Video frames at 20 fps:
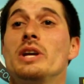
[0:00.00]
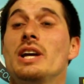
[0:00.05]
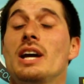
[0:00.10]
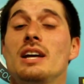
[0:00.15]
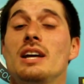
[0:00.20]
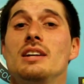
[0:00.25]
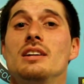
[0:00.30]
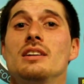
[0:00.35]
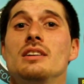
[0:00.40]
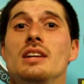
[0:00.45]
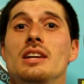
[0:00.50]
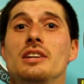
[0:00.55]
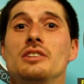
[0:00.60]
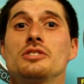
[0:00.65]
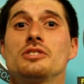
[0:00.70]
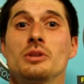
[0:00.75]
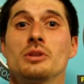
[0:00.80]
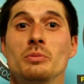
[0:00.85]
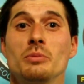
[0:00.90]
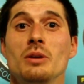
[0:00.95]
had an
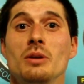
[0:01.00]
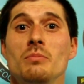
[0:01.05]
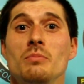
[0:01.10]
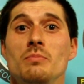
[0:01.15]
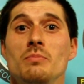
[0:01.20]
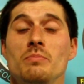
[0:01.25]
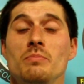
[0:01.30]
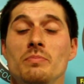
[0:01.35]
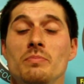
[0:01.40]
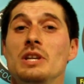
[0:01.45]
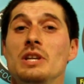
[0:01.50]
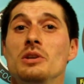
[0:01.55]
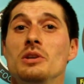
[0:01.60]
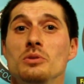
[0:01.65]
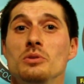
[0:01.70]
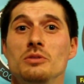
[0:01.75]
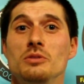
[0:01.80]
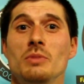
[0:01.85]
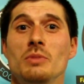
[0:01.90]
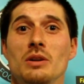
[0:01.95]
extremely
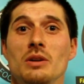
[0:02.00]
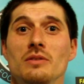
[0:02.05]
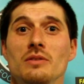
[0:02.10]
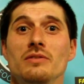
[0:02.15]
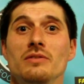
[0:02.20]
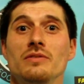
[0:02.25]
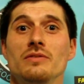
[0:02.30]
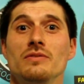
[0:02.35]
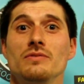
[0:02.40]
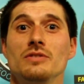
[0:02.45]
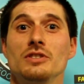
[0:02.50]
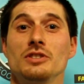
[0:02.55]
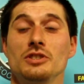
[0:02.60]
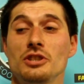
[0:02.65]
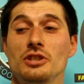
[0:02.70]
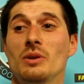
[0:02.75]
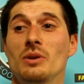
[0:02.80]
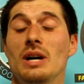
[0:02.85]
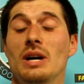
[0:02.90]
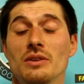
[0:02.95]
huge amount of
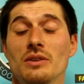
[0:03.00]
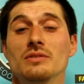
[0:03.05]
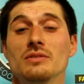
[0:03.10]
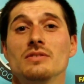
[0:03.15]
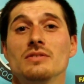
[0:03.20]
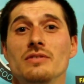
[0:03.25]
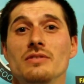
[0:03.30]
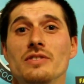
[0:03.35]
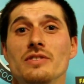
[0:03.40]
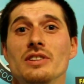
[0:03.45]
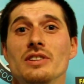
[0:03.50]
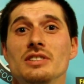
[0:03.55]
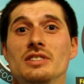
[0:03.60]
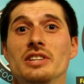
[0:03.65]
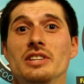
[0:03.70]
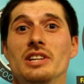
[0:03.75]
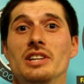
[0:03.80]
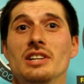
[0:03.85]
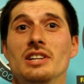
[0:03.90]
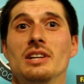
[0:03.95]
show out for this
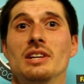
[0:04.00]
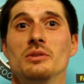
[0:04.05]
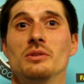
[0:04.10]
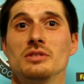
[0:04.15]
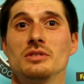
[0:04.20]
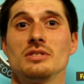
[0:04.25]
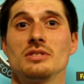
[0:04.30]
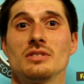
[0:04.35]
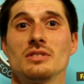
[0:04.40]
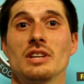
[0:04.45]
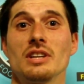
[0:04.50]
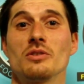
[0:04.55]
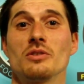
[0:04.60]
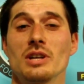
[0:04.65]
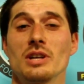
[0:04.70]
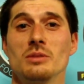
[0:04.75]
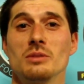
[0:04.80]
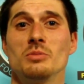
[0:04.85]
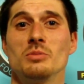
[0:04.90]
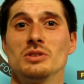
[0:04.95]
year. It was
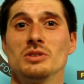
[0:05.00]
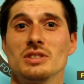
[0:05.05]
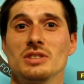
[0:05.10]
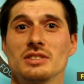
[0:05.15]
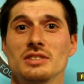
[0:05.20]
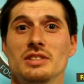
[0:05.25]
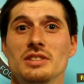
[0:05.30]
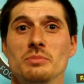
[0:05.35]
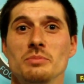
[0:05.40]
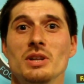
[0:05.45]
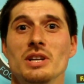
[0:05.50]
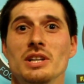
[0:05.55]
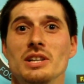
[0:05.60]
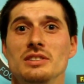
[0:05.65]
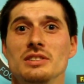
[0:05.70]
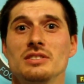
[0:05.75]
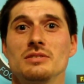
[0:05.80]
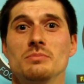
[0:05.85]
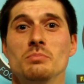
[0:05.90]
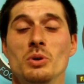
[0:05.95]
incredible. 60
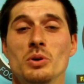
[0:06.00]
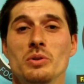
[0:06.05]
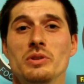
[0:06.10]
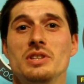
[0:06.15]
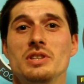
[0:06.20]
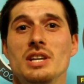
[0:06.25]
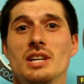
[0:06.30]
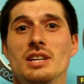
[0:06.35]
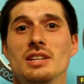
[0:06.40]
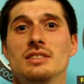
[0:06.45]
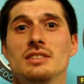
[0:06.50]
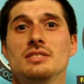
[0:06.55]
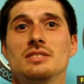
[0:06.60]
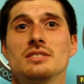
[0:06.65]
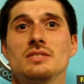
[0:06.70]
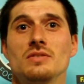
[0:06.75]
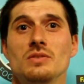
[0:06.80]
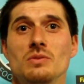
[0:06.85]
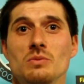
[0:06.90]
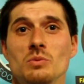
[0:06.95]
players both days
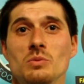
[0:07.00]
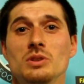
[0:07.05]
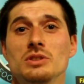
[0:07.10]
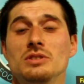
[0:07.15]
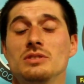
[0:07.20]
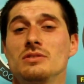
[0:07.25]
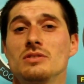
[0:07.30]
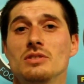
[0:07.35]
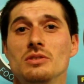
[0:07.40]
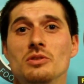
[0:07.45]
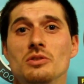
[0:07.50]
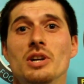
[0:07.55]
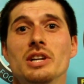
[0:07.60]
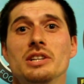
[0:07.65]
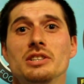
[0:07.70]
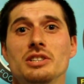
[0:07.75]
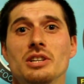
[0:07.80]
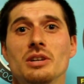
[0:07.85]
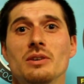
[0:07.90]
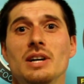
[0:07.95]
was a great
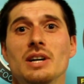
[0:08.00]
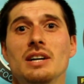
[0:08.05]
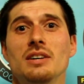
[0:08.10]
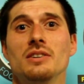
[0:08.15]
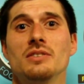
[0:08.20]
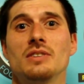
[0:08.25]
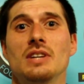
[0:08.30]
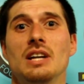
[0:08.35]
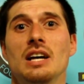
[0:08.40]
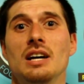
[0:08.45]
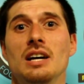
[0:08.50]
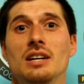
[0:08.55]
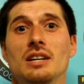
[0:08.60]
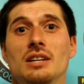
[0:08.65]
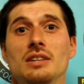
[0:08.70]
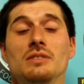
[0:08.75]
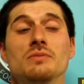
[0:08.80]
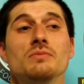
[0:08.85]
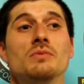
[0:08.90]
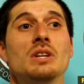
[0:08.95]
show
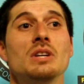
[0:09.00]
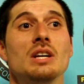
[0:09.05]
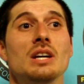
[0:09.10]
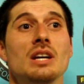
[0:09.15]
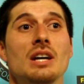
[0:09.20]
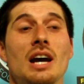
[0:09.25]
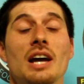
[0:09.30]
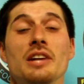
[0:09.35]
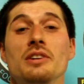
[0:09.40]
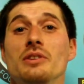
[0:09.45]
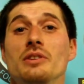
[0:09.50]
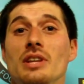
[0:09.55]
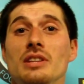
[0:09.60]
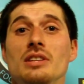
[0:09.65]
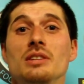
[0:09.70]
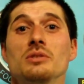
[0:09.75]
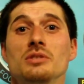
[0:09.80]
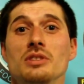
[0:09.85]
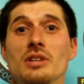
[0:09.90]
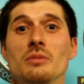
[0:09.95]
out. I knew that there
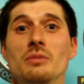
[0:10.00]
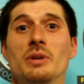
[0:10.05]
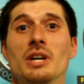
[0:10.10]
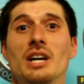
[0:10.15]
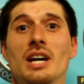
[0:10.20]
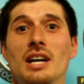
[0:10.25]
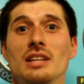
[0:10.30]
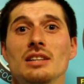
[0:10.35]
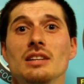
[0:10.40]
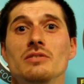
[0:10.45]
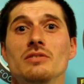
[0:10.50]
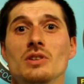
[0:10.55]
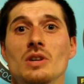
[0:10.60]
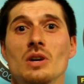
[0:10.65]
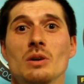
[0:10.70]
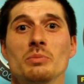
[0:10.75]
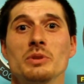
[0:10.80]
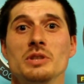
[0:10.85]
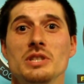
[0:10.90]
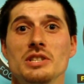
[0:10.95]
was going to be a high level
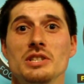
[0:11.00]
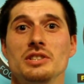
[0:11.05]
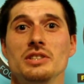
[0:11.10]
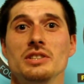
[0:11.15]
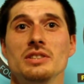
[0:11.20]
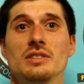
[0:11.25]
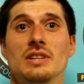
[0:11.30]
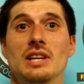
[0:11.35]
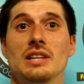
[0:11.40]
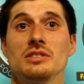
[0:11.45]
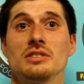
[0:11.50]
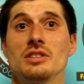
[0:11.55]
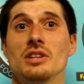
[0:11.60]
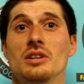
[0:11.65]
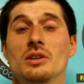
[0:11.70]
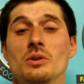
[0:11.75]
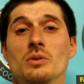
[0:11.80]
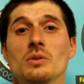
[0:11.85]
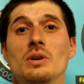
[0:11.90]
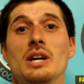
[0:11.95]
competition, and
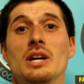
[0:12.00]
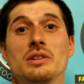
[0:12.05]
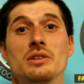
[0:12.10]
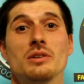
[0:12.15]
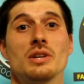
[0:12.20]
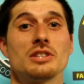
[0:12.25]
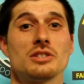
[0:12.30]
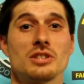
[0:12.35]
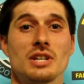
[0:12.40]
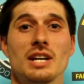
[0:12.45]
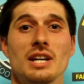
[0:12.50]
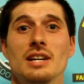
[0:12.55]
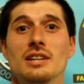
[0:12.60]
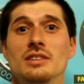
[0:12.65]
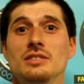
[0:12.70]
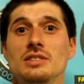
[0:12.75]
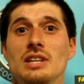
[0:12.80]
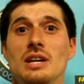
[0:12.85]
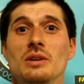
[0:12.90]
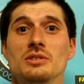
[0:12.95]
so I knew at
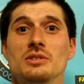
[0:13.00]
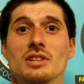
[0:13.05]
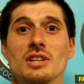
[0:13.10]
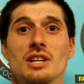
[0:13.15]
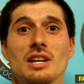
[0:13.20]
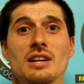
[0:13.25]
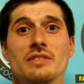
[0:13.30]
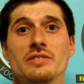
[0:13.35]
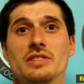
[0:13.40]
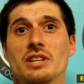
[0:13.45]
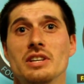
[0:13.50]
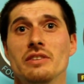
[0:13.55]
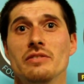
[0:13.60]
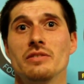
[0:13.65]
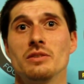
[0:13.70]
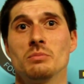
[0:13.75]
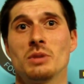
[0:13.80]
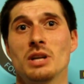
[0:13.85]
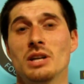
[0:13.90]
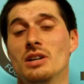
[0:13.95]
tryouts I was going to have to give it
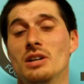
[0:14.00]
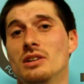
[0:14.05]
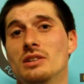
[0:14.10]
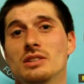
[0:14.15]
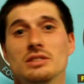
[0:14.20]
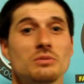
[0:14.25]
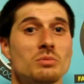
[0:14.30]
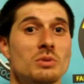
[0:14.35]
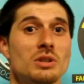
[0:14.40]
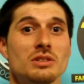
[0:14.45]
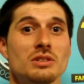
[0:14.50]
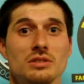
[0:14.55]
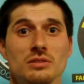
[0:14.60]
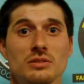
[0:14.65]
my all, as well as